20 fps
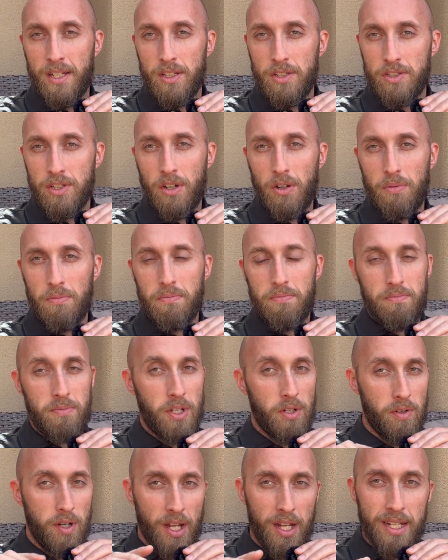So
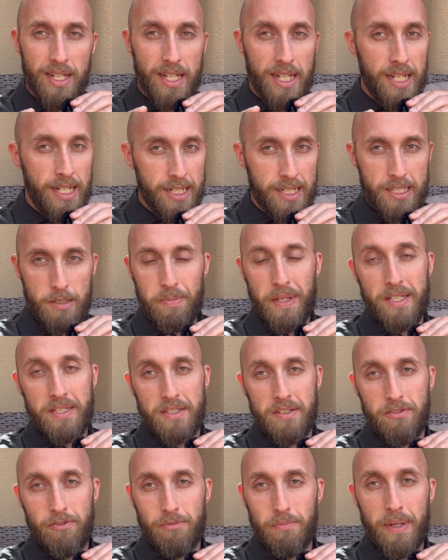they're not
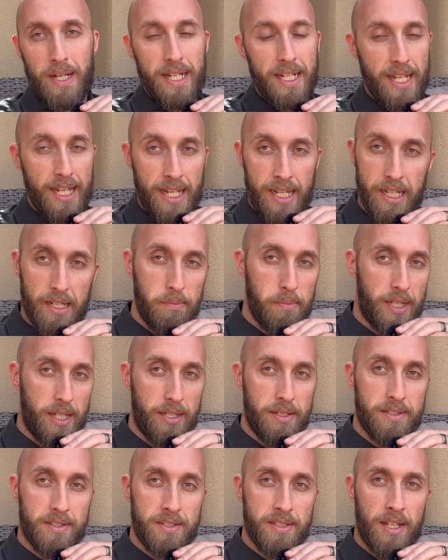inexpensive by any
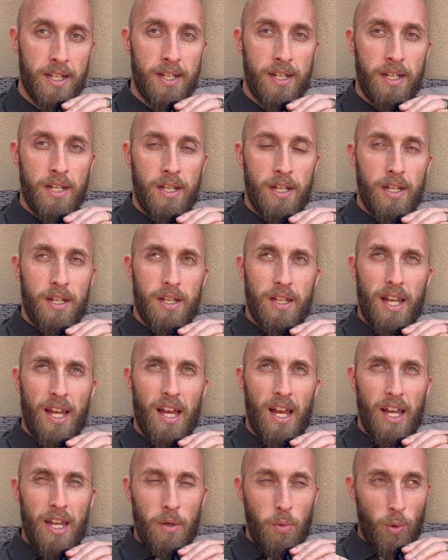means.
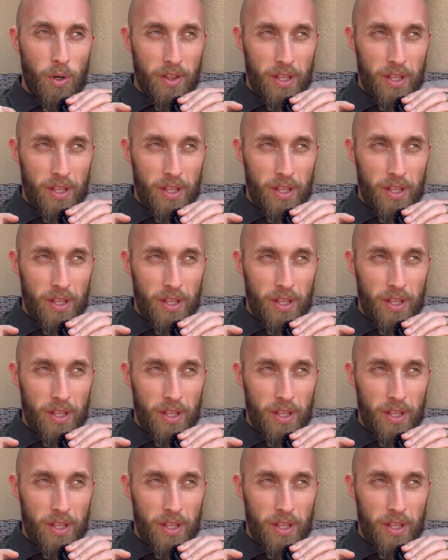And where